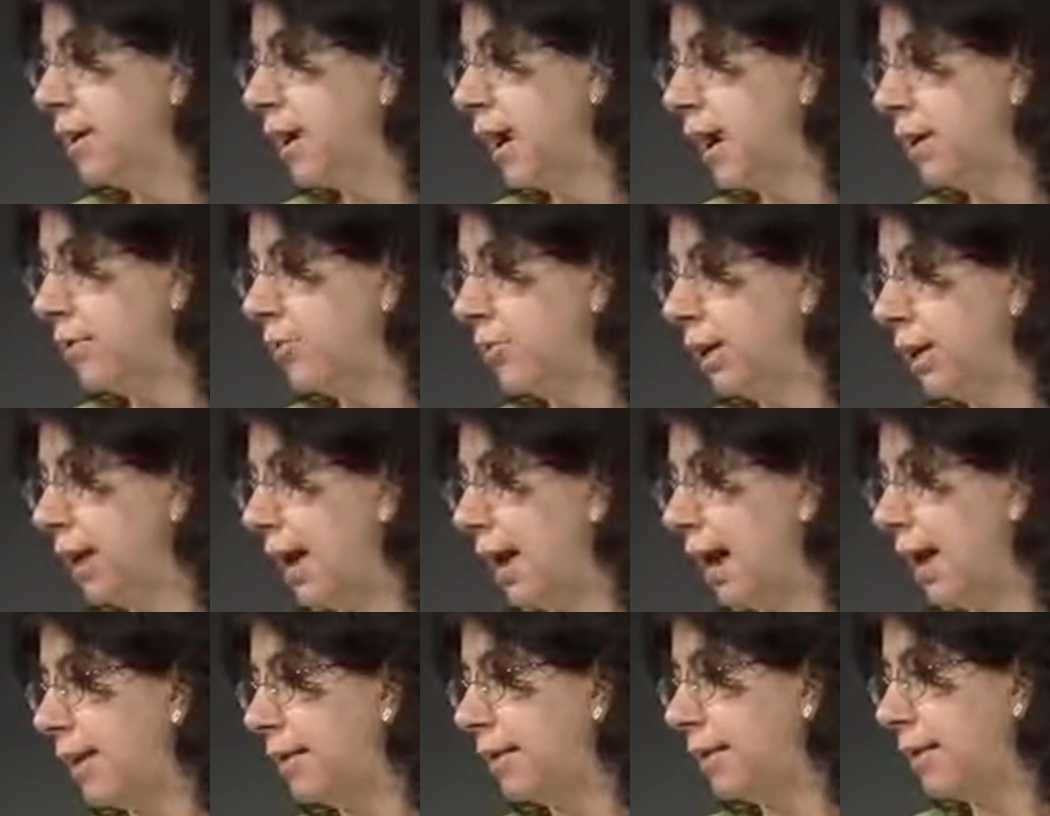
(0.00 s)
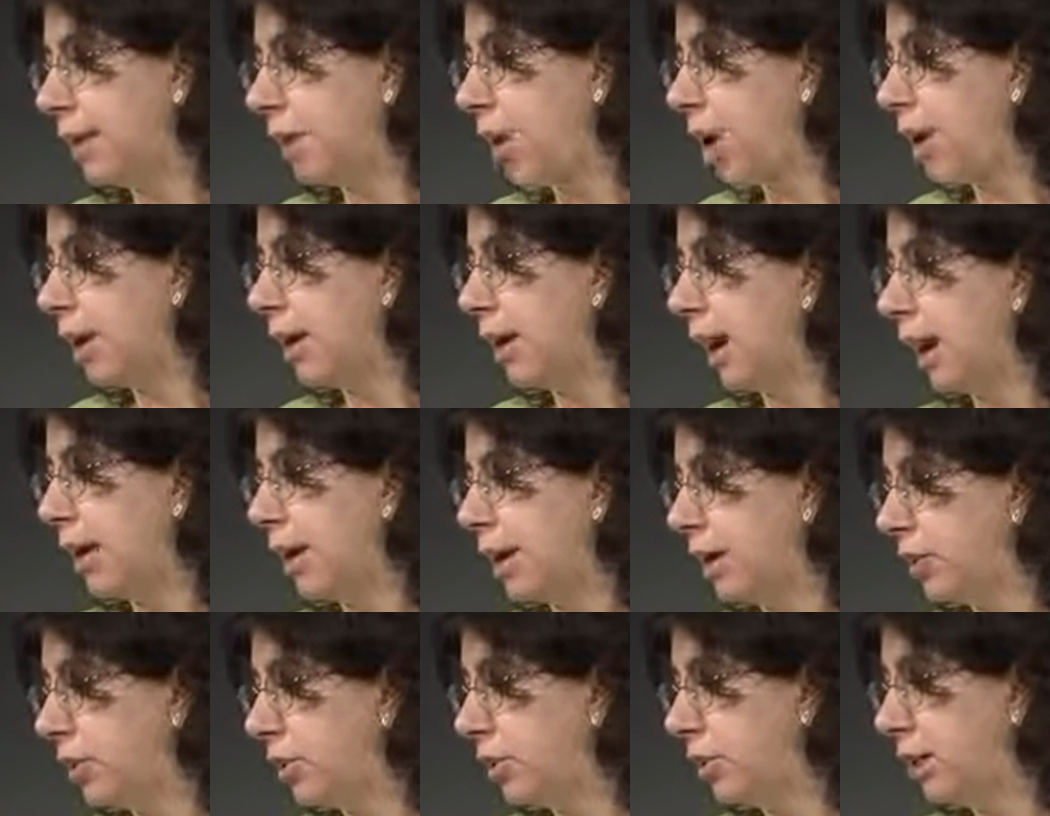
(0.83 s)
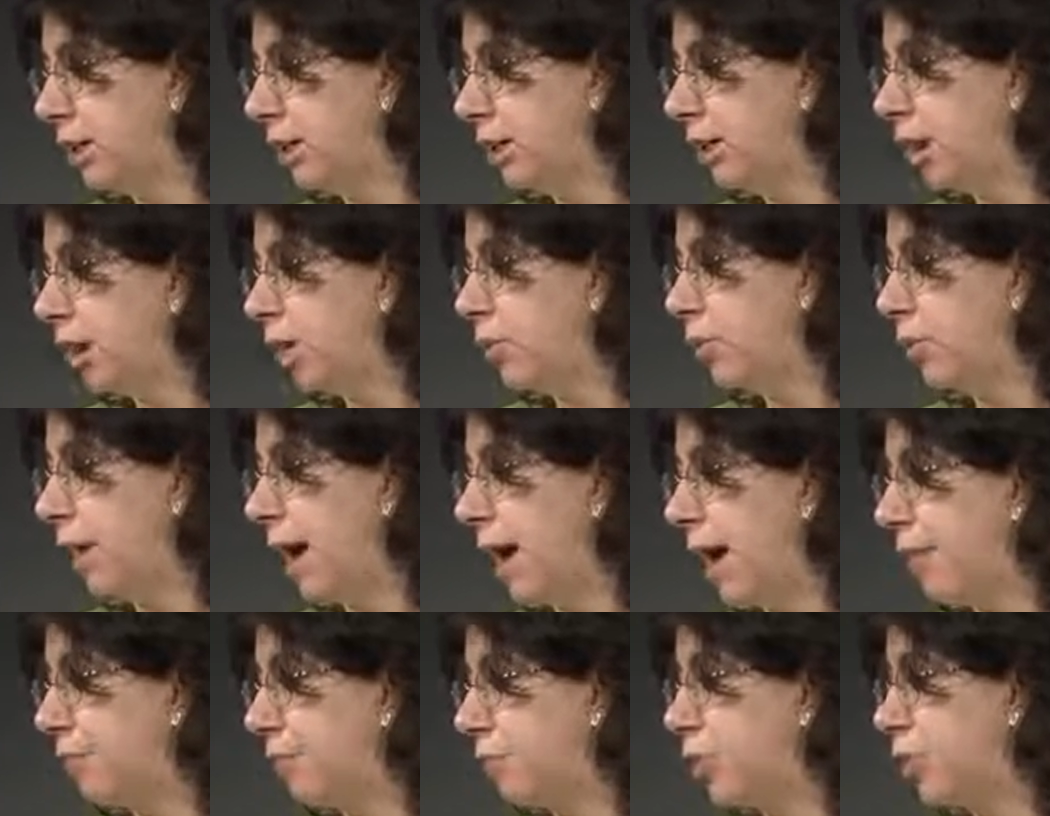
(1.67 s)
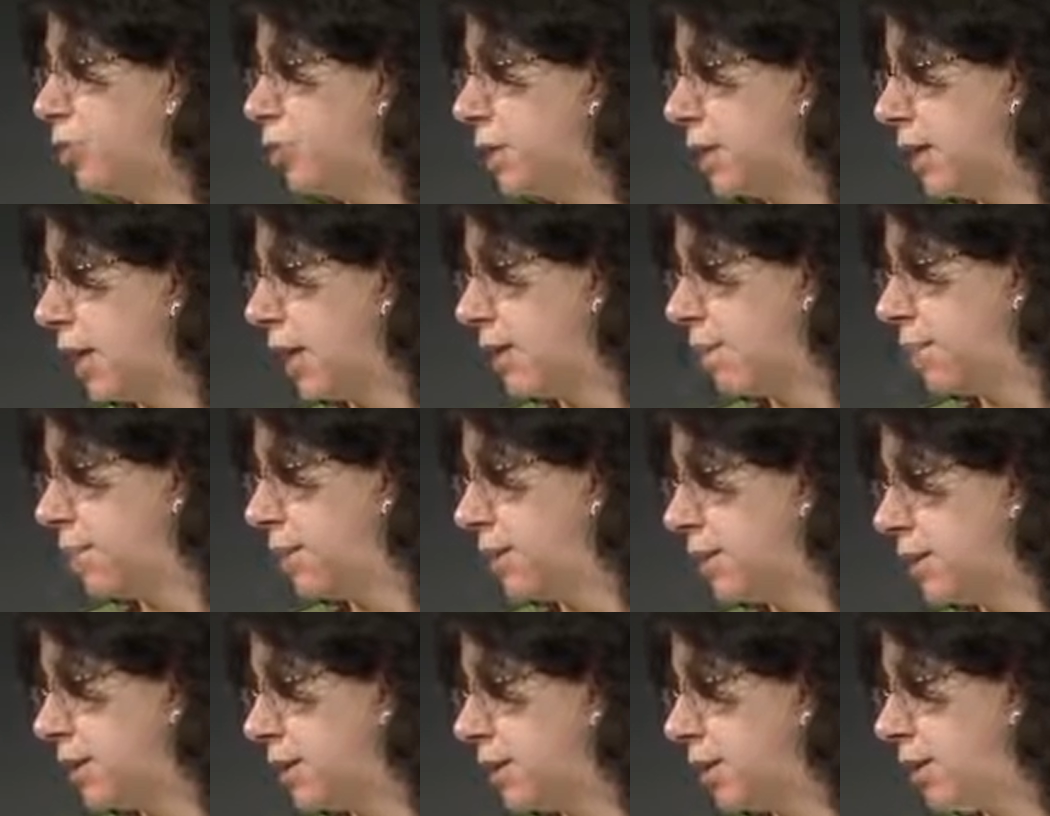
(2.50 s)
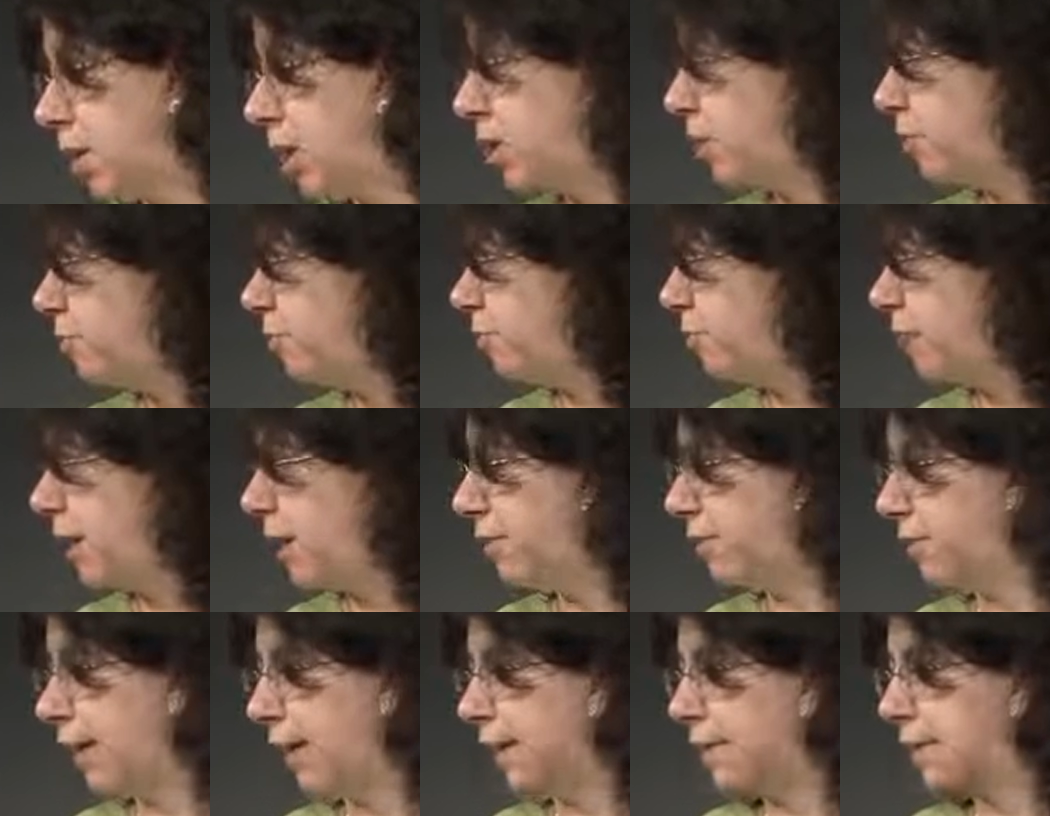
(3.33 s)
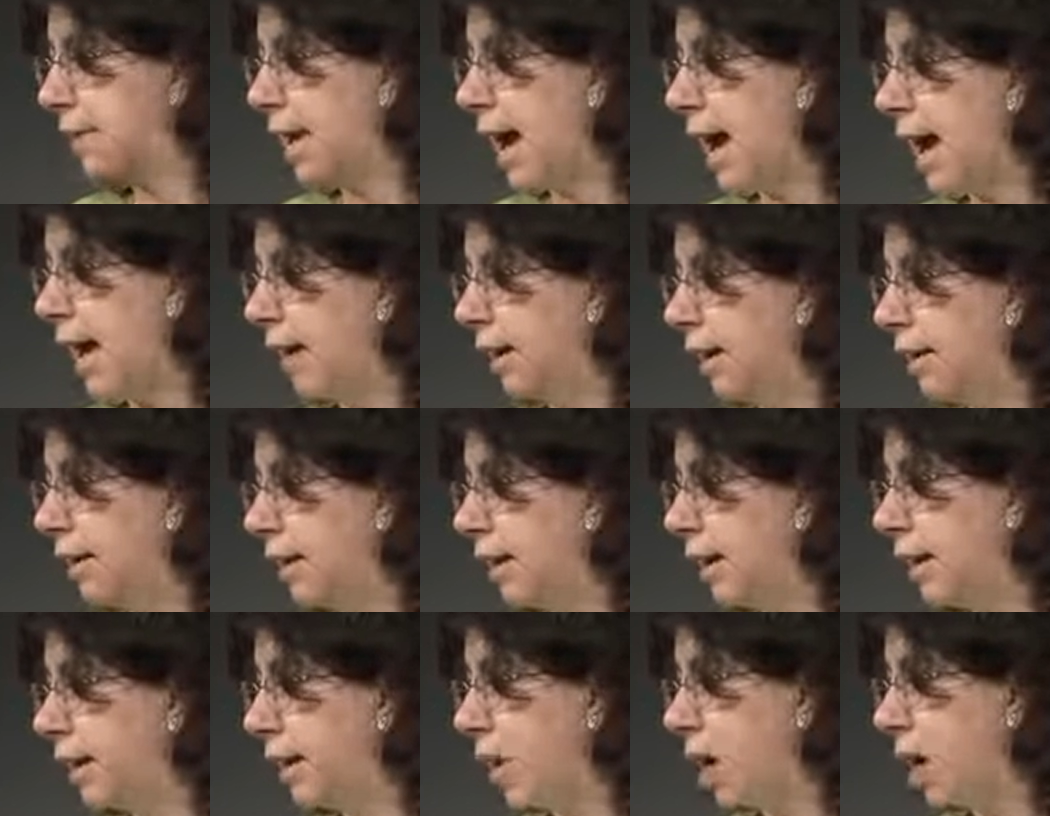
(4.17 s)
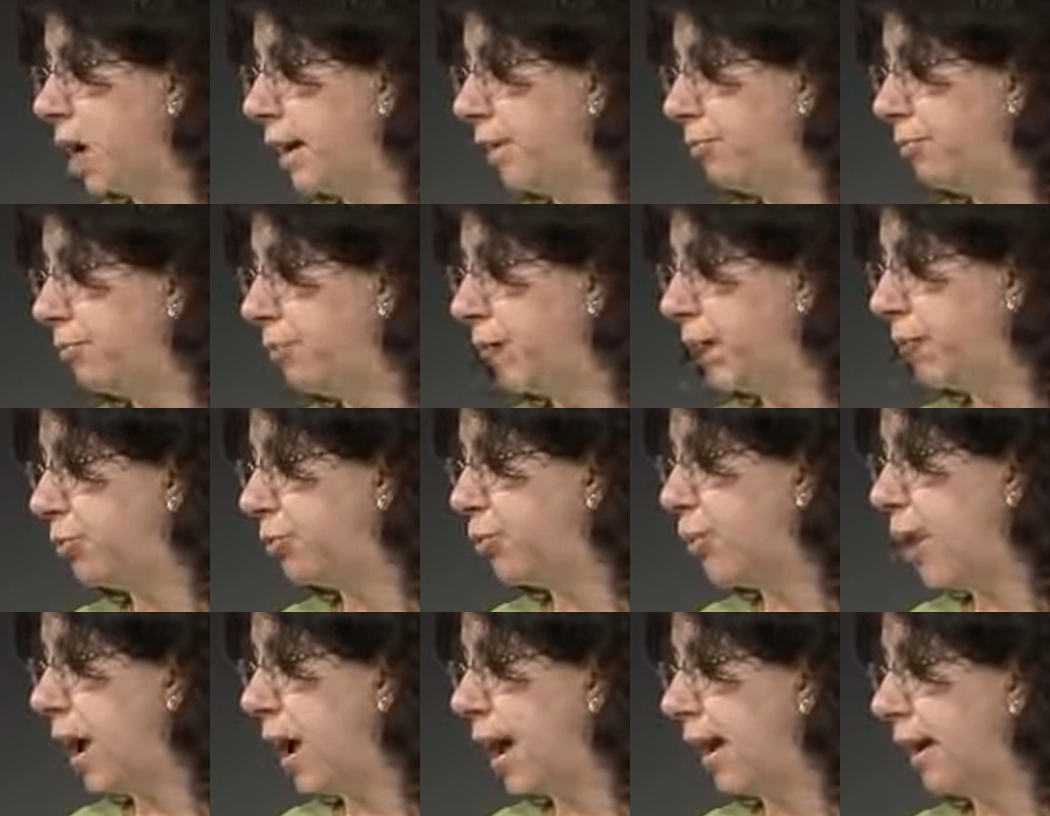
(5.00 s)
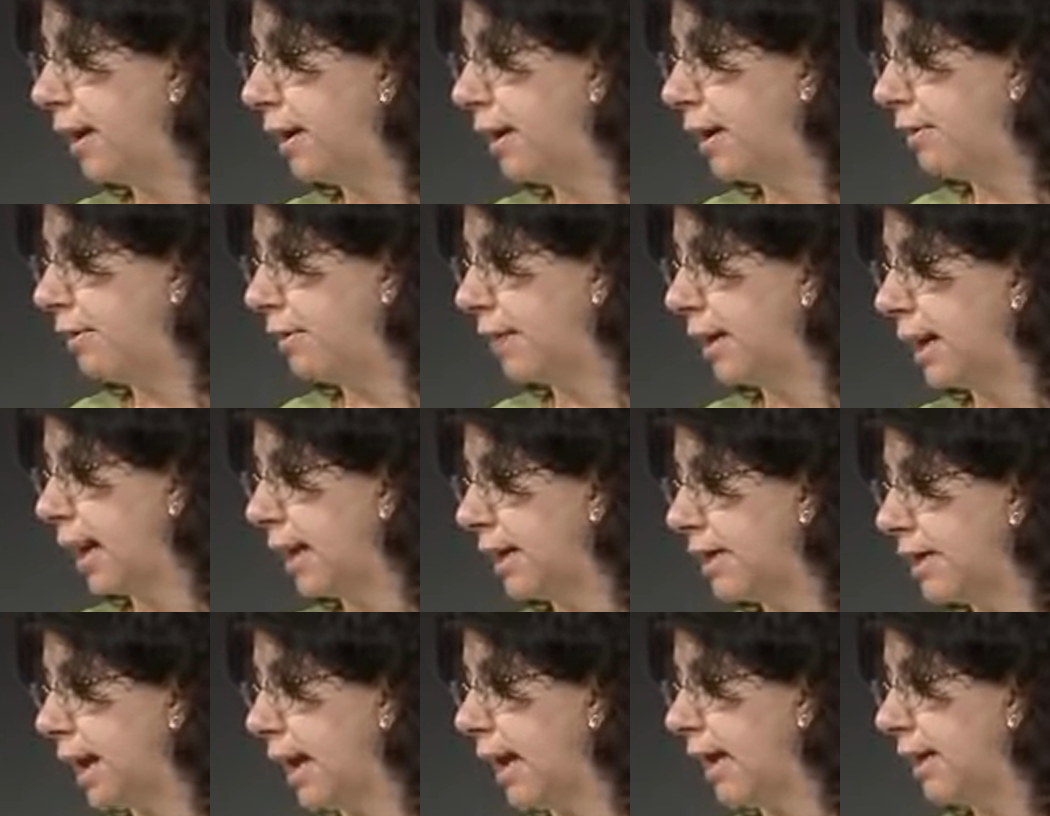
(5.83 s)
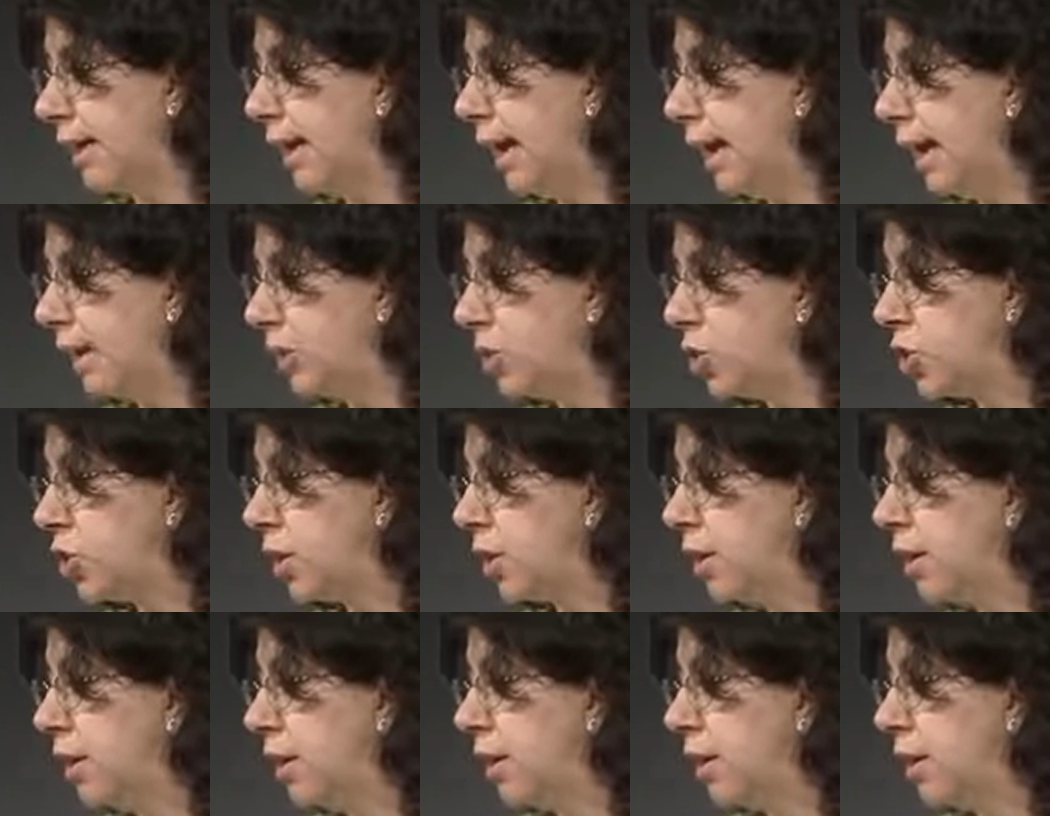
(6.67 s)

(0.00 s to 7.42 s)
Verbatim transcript: And we get the log likelihood here. We have two sums, log of p of xi and log of p of y given xi and h.